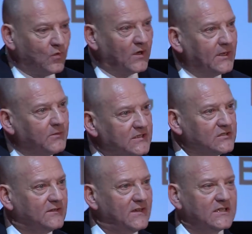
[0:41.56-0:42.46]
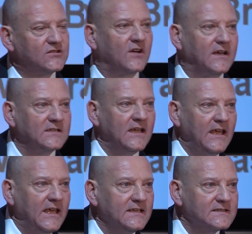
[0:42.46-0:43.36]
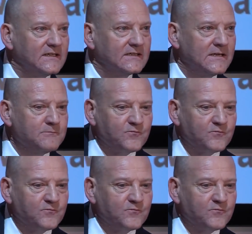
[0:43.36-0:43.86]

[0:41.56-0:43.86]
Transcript: what I want to sort of illustrate is that